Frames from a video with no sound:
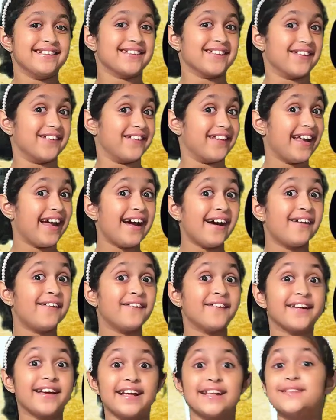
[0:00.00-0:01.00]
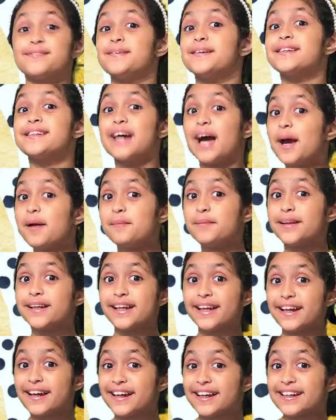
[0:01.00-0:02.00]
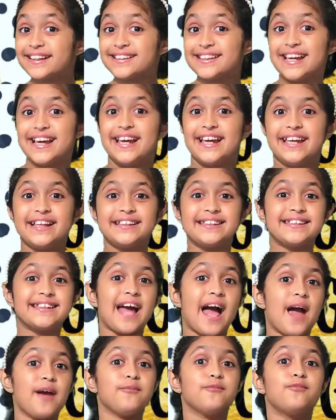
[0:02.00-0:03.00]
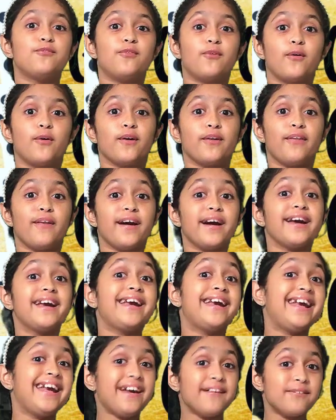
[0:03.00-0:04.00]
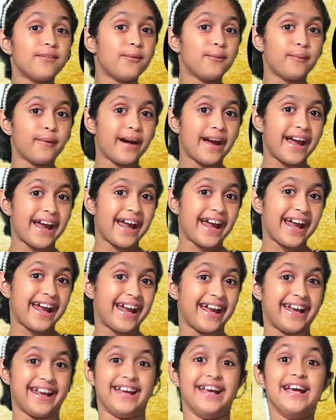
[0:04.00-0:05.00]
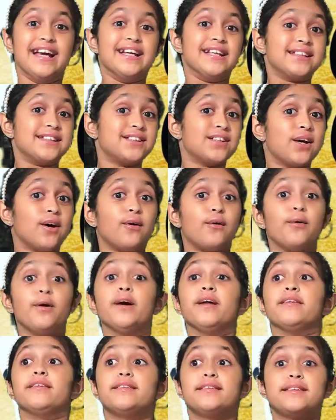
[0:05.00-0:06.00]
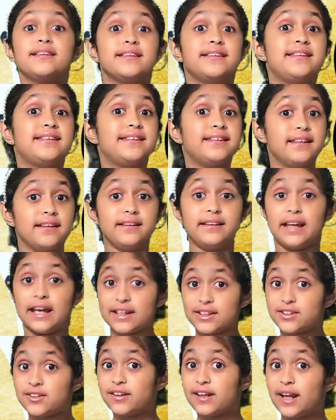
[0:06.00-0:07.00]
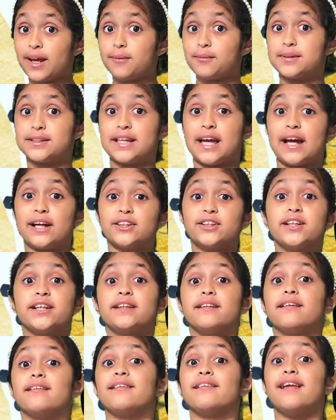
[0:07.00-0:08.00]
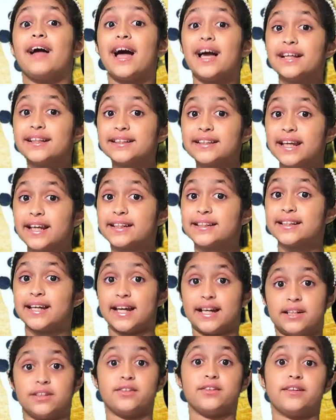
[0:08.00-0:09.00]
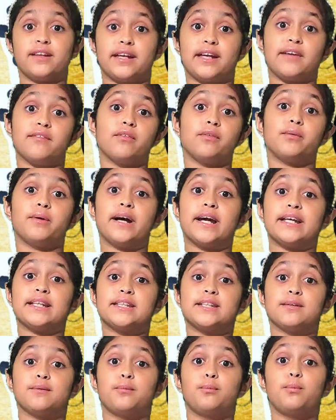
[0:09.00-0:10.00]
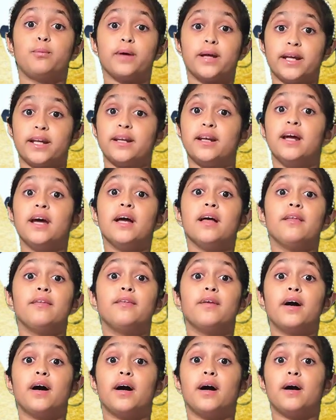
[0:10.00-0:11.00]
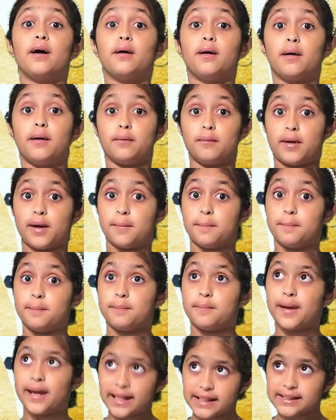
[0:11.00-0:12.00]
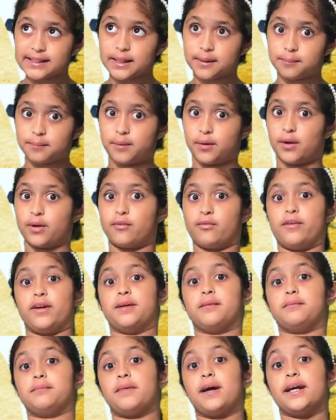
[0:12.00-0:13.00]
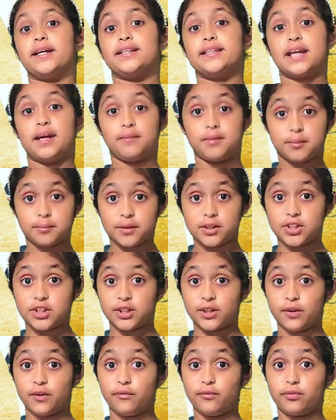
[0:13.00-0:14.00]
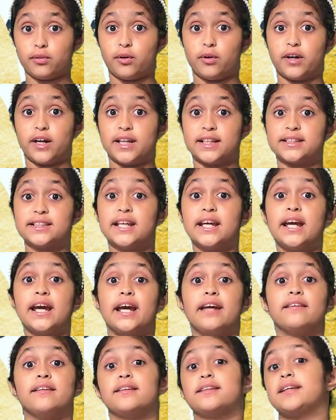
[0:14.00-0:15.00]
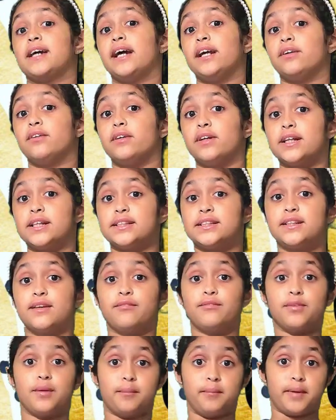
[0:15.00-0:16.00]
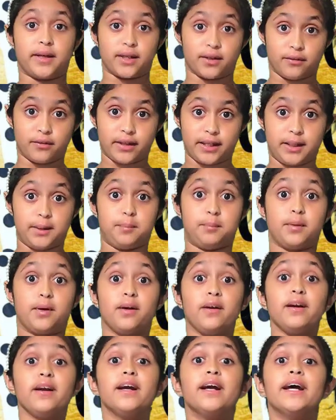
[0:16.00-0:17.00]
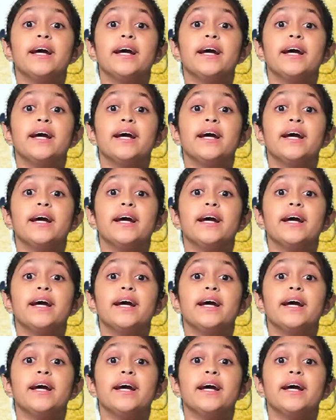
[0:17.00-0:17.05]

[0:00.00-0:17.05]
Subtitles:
So now, guess what time it is? It's time for the giveaway. So yesterday was actually the last day to enter the giveaway to win the amazing book written by Debbie Machico Florence, and the title is The Flamingo Keeper.